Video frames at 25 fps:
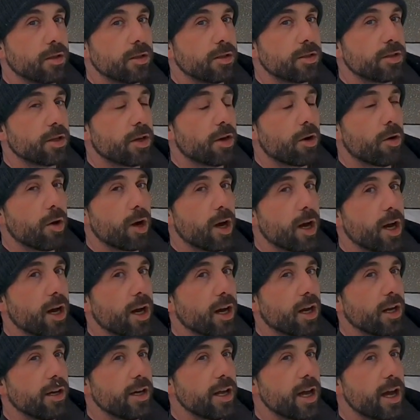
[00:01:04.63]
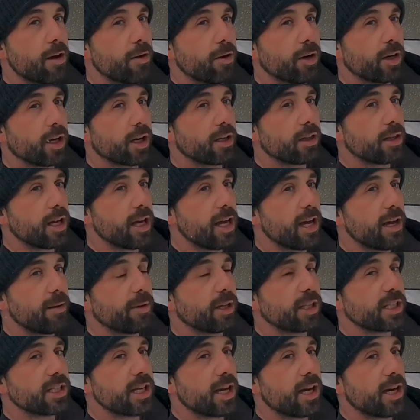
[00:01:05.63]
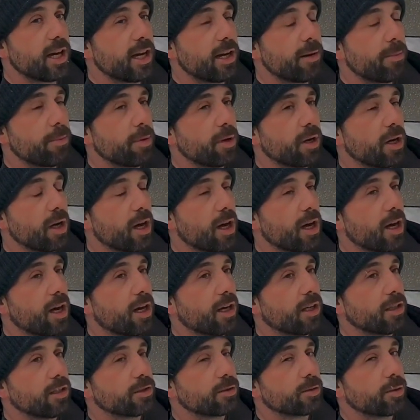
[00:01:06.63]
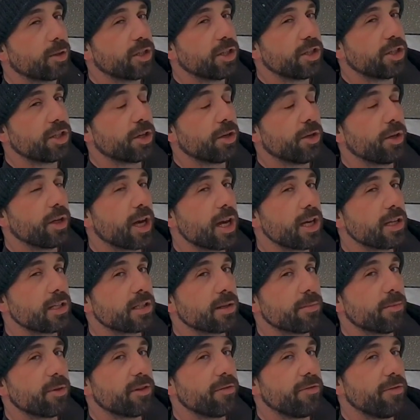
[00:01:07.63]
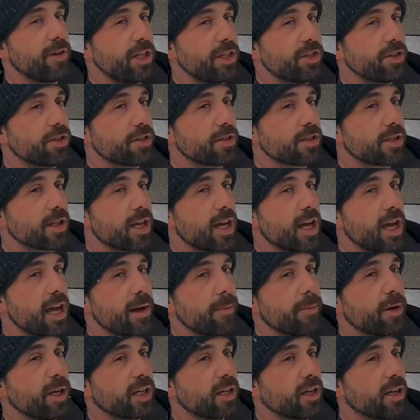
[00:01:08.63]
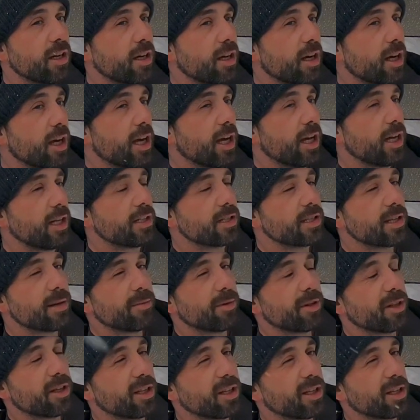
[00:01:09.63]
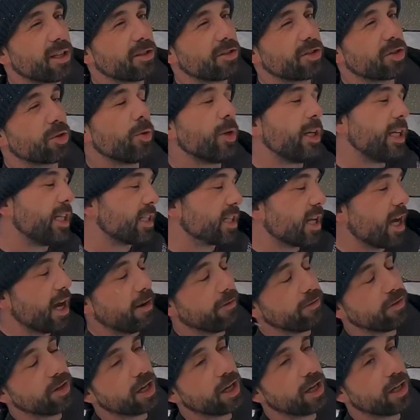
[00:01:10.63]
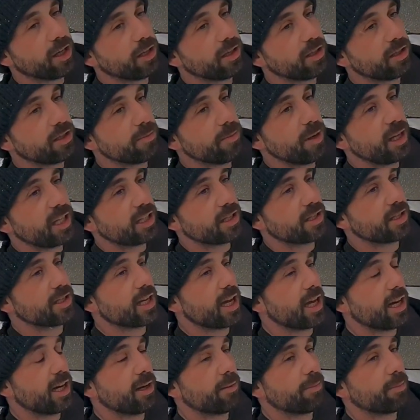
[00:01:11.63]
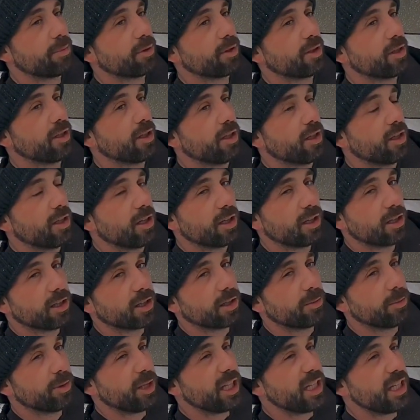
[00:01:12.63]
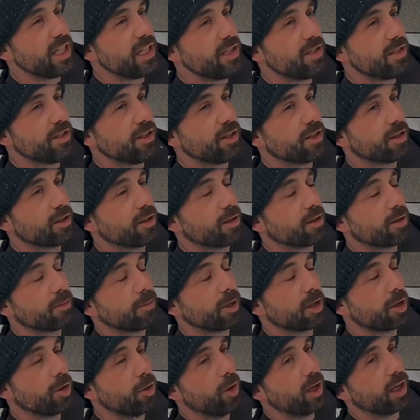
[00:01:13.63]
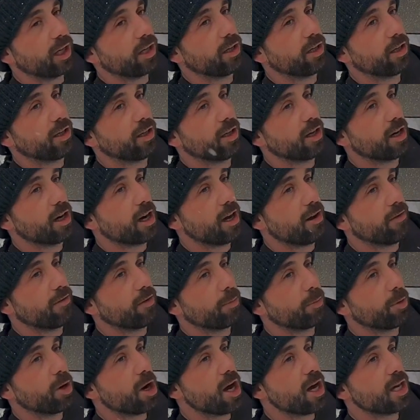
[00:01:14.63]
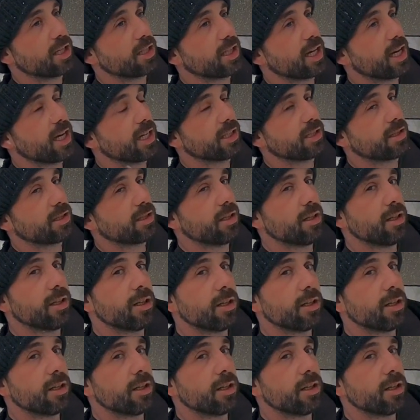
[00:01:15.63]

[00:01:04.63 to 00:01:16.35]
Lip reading: So now I got the hammock set up. I just wanted to show you guys some of the features of the hammock and some of the little tweaks I've done to make the setup a little bit easier, a little bit quicker of a process,